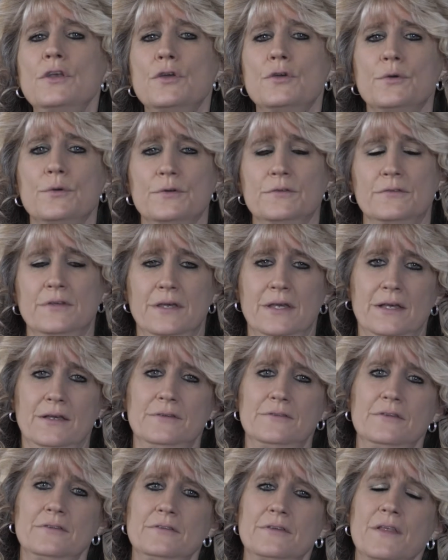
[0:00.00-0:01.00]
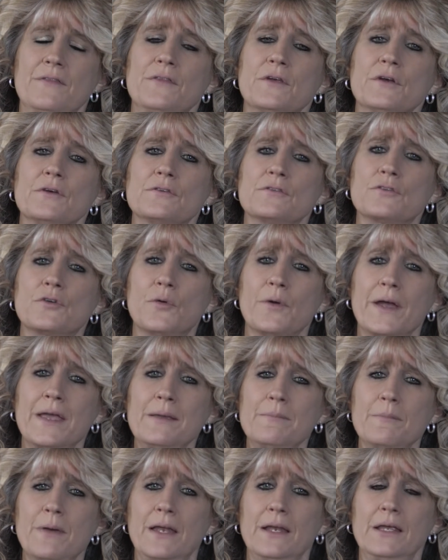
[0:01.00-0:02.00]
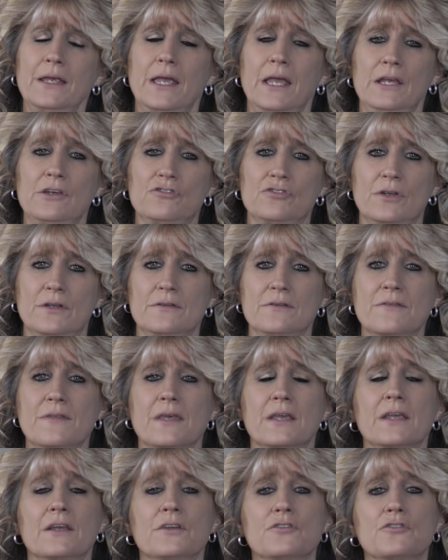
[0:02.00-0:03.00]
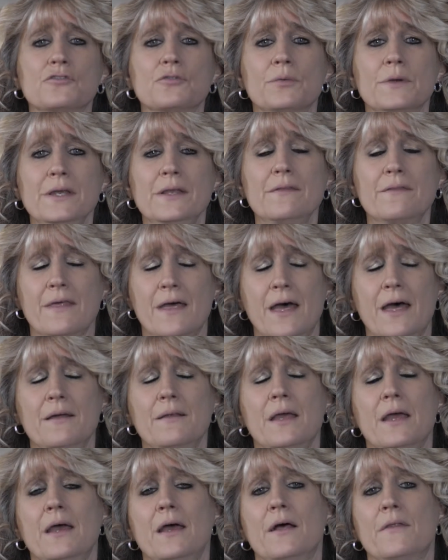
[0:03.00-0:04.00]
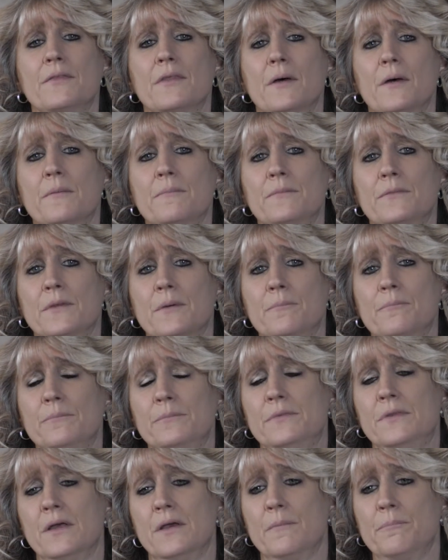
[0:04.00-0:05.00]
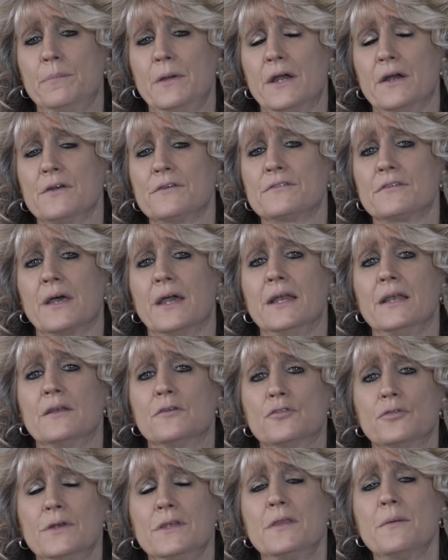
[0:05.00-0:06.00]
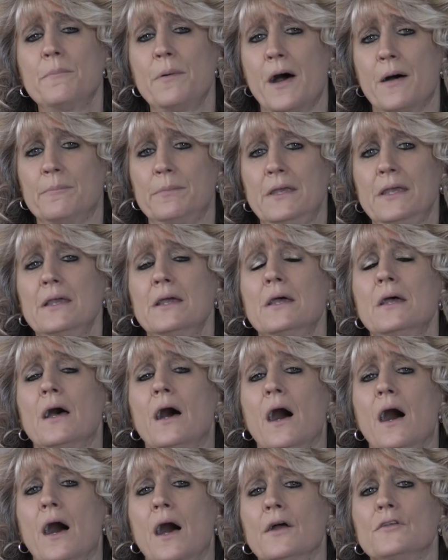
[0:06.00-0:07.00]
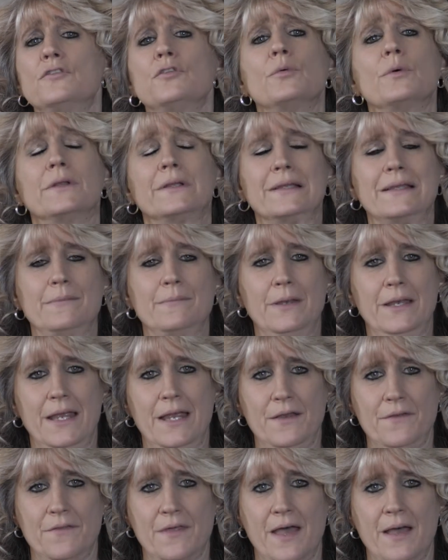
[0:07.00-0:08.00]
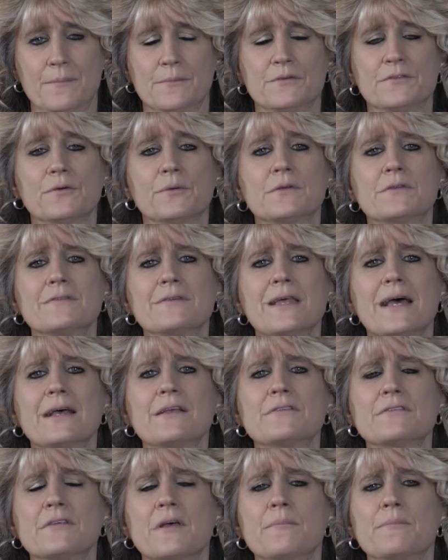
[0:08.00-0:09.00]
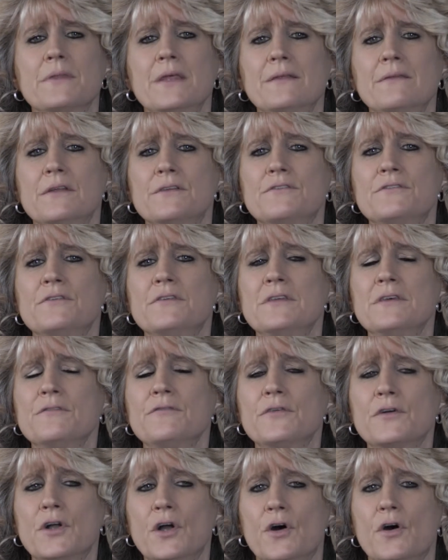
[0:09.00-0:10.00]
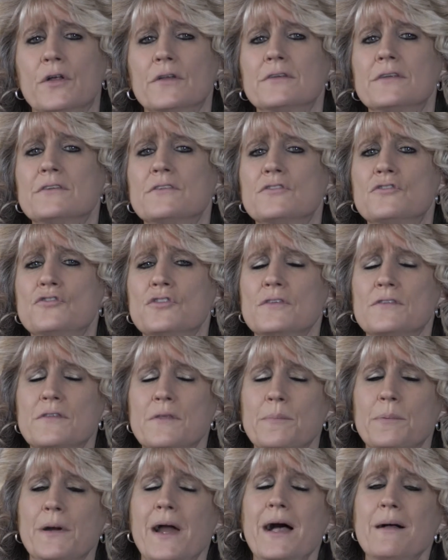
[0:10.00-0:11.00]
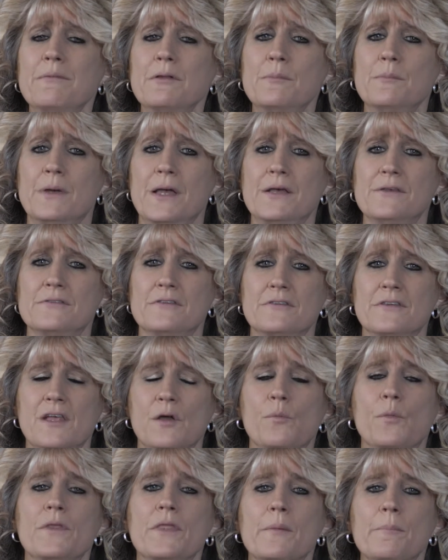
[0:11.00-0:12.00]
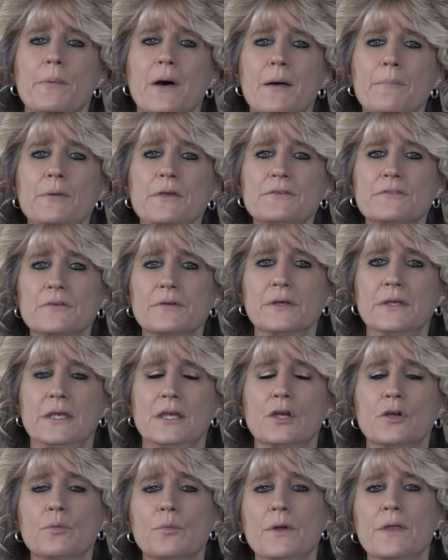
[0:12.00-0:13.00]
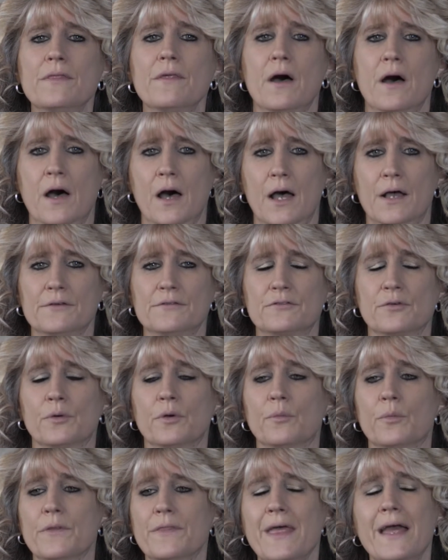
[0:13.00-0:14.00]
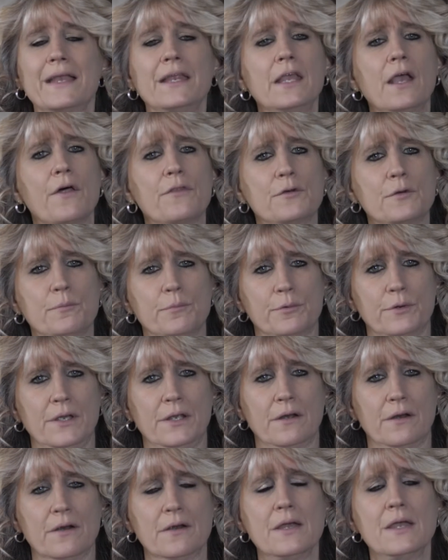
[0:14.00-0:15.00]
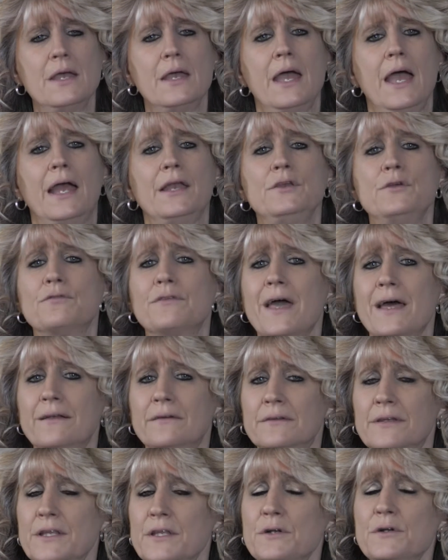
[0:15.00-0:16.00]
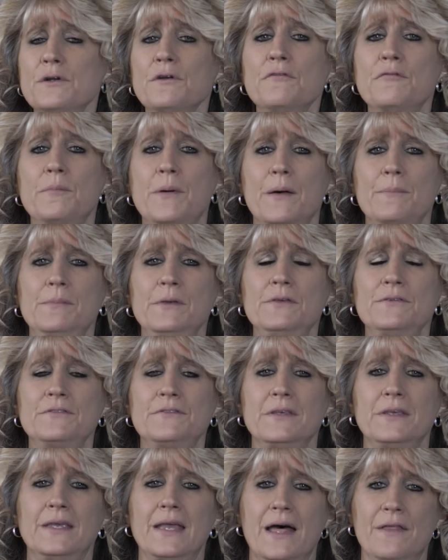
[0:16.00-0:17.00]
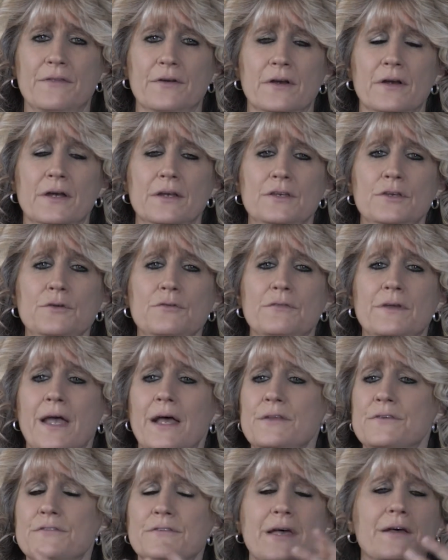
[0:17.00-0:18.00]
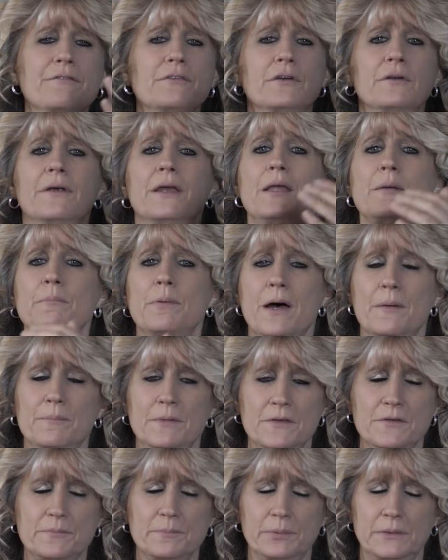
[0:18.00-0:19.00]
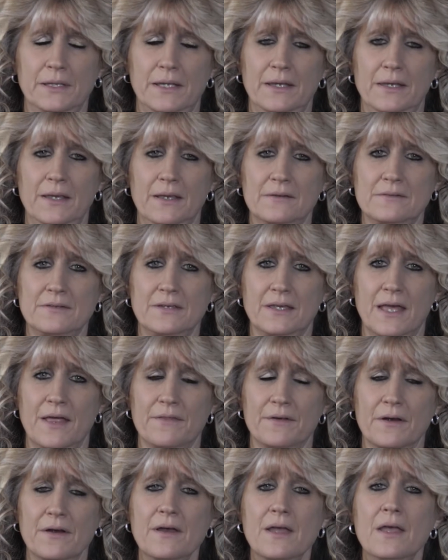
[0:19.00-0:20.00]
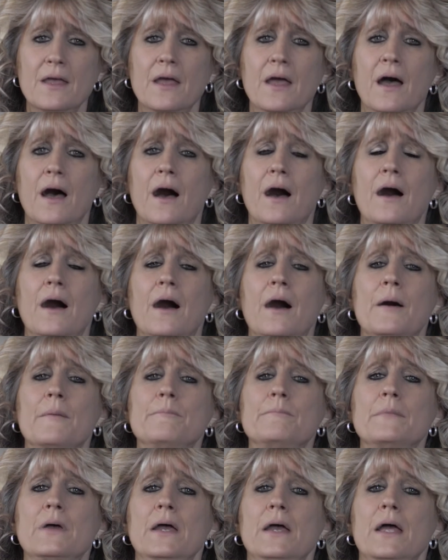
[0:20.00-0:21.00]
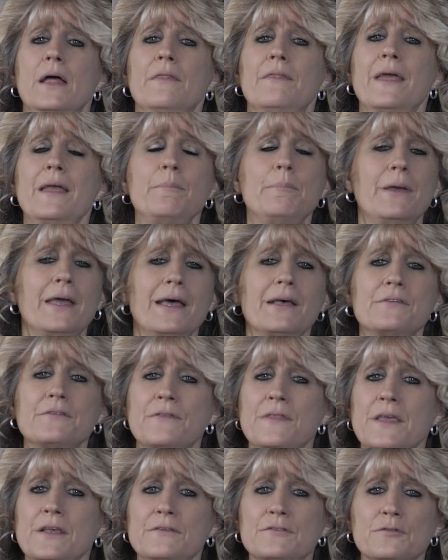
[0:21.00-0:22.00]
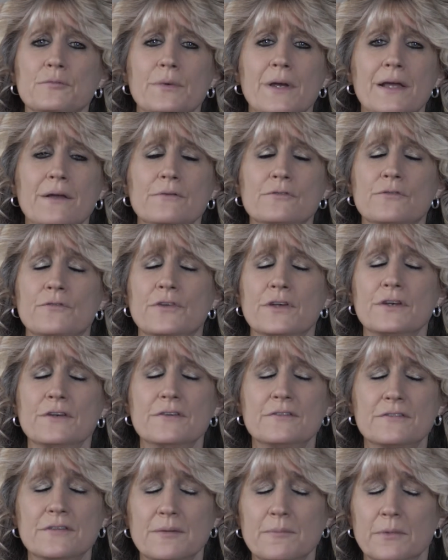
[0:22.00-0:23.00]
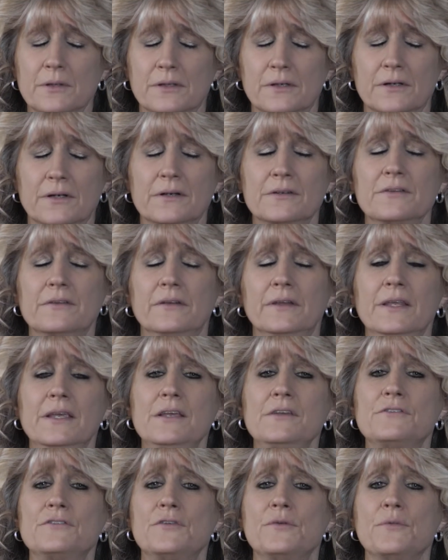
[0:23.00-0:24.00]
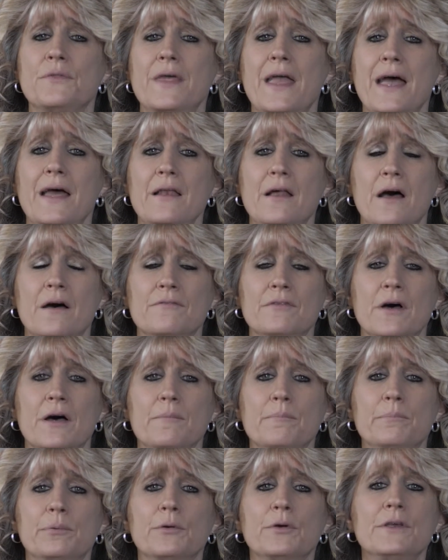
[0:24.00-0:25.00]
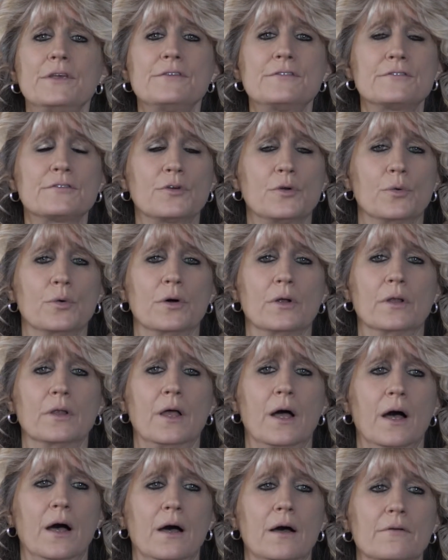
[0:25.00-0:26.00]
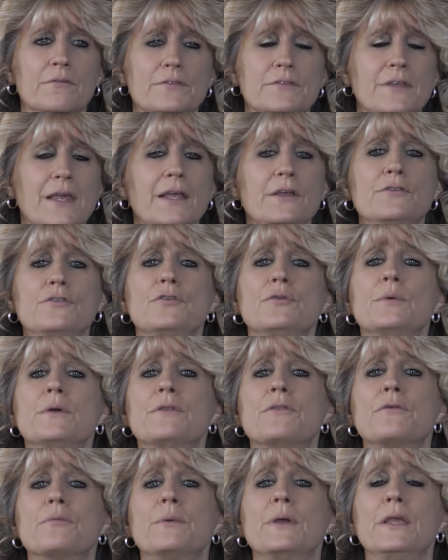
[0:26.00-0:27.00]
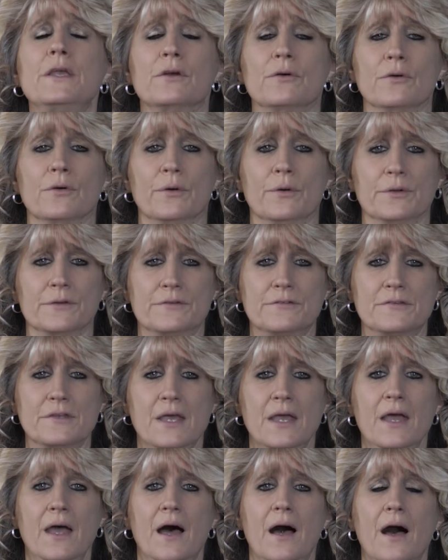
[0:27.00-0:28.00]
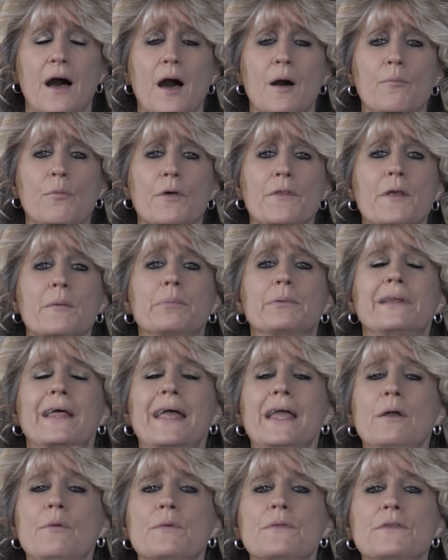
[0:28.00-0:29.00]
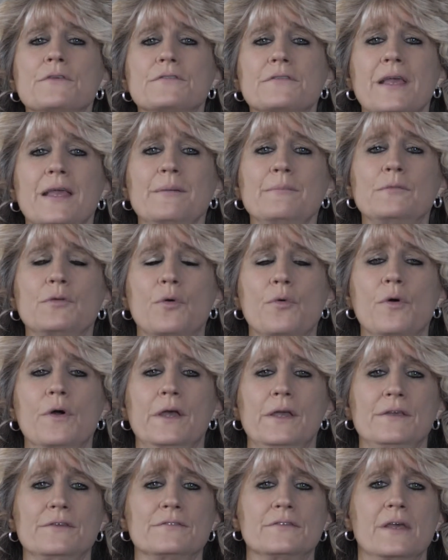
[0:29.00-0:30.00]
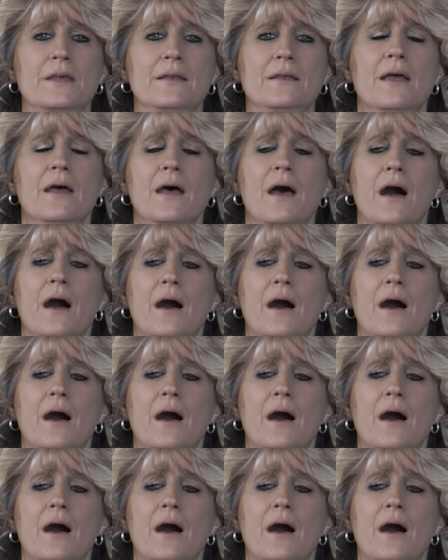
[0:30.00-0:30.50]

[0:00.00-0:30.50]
news is that there's great medications that can treat the parasite and treat the puppy to eliminate them. So it's not something that's difficult. It's just the problem is that when the puppies are here with us or with any other breeder, and you've got a litter of puppies together, and you've got 7 or 8 puppies playing together, they pass things around very similarly to that of a preschool of, say, 2 and 3 year olds, where they're playing with the same toys and